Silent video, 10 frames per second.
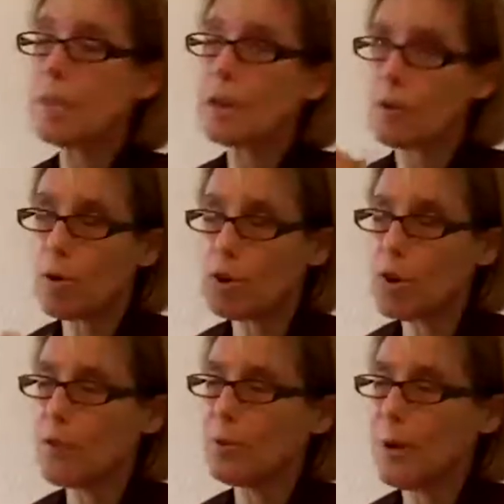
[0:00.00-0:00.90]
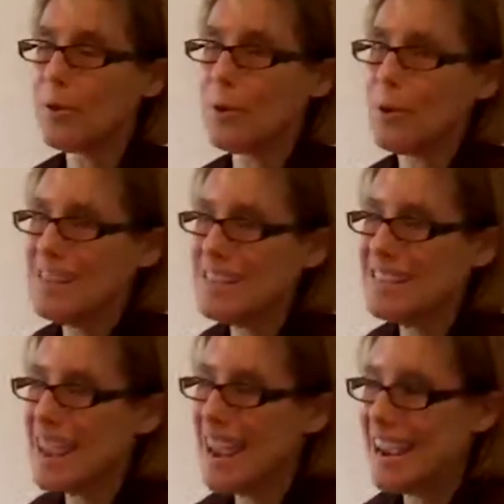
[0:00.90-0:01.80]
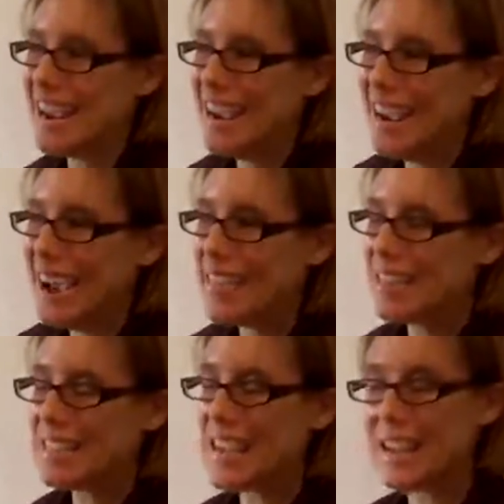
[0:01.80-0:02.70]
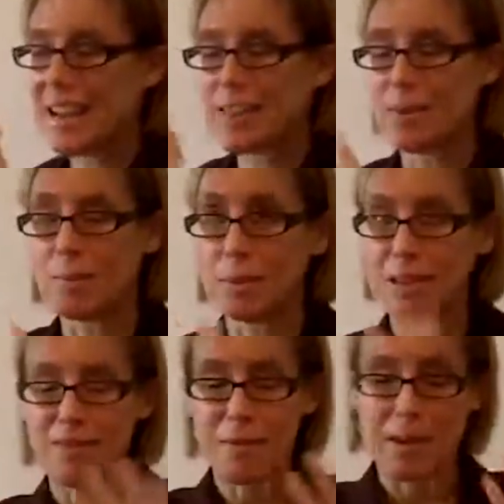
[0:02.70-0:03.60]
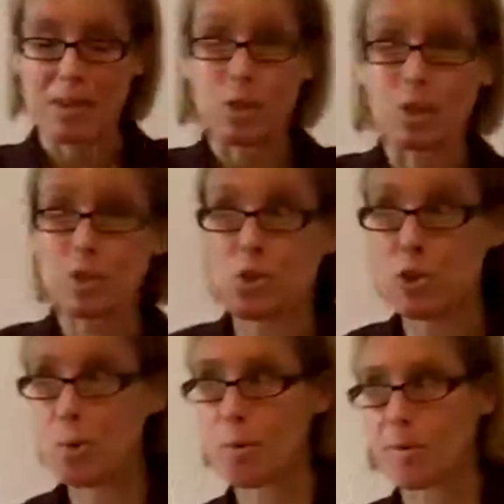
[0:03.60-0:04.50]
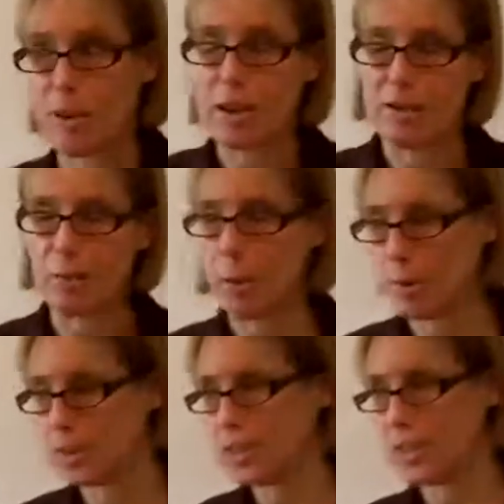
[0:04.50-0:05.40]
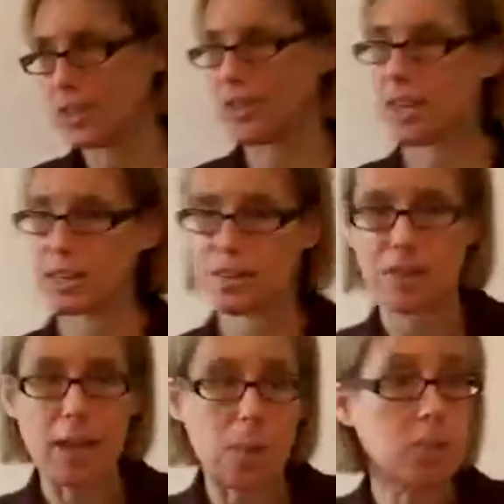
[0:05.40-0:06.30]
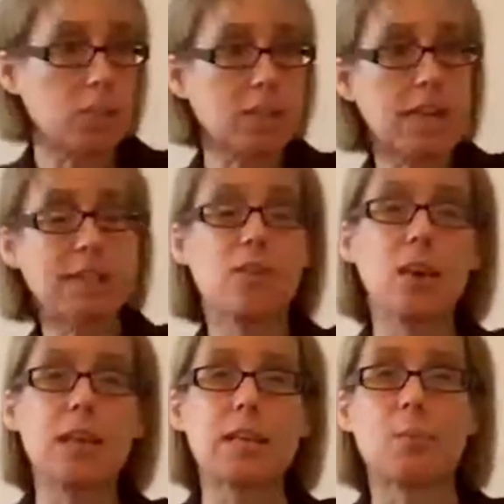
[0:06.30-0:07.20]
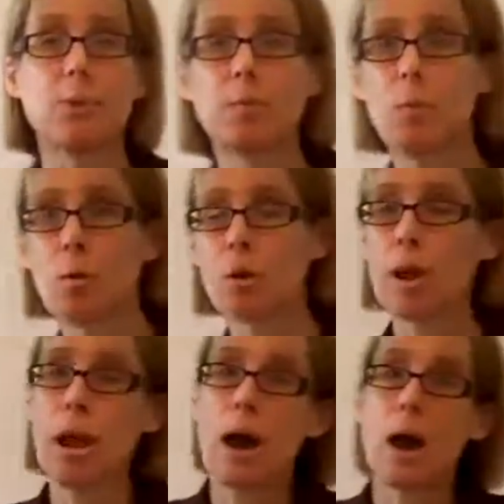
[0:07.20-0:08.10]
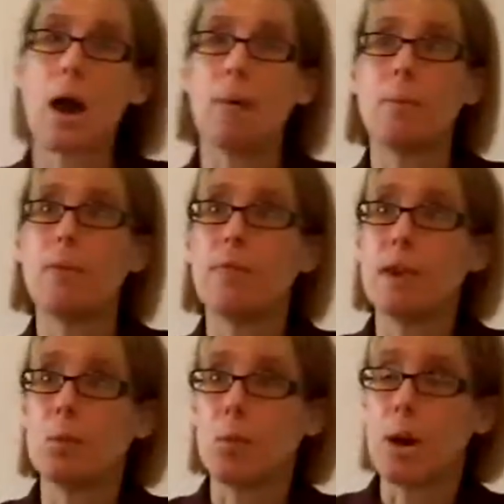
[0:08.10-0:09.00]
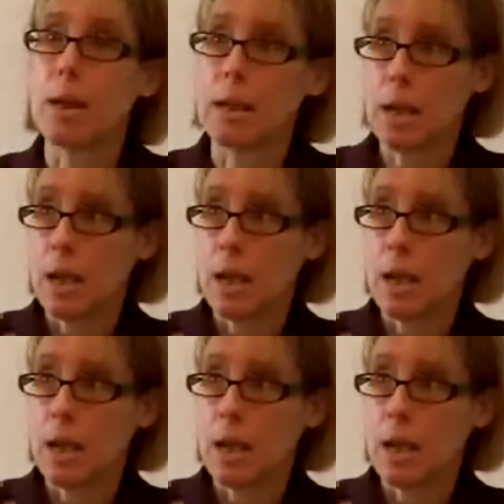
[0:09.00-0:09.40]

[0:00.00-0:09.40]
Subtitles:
Then of course you have to wait for a windy day and then take it out there, and believe me, it's super fun and everybody wants to get a chance to fly it, which is nice if you end up with more than one.